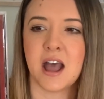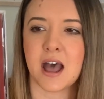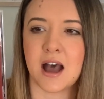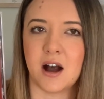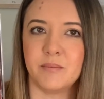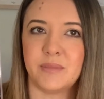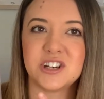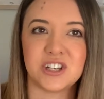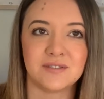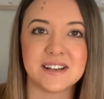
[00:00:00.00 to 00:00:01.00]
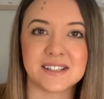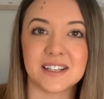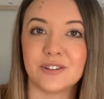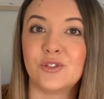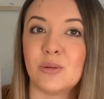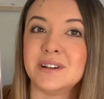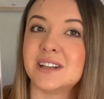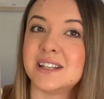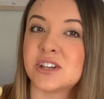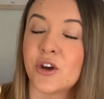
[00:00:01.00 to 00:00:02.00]
But she recently informed me
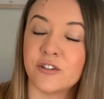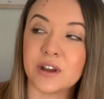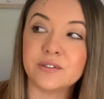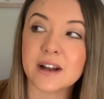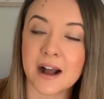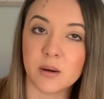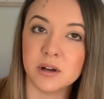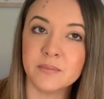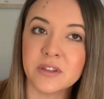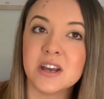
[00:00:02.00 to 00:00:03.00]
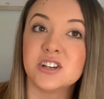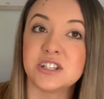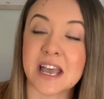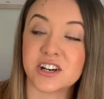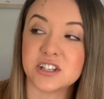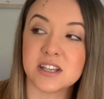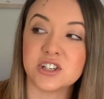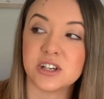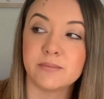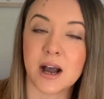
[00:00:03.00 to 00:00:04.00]
that it's her favorite album. She's actually said
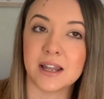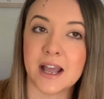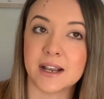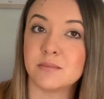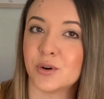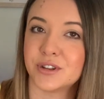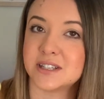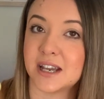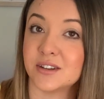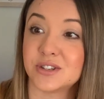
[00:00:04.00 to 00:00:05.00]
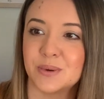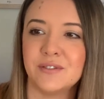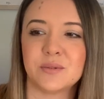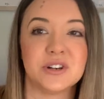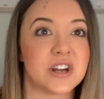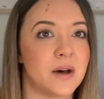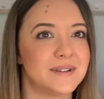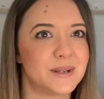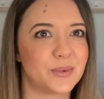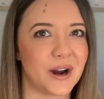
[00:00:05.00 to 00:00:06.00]
she might like it more than Taylor Swift, which I
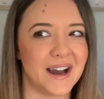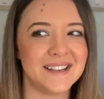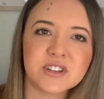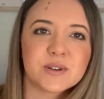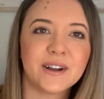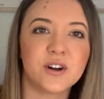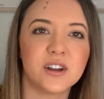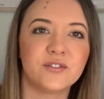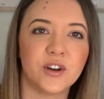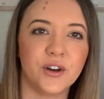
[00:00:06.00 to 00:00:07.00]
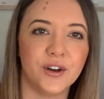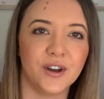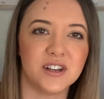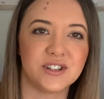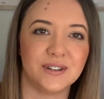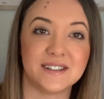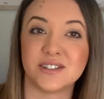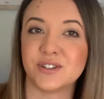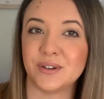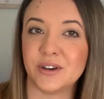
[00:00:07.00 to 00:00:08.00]
was surprised. So I got it for her to
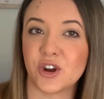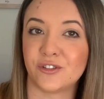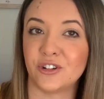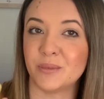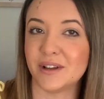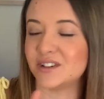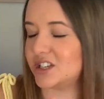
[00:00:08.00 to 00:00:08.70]
listen to in her room whenever she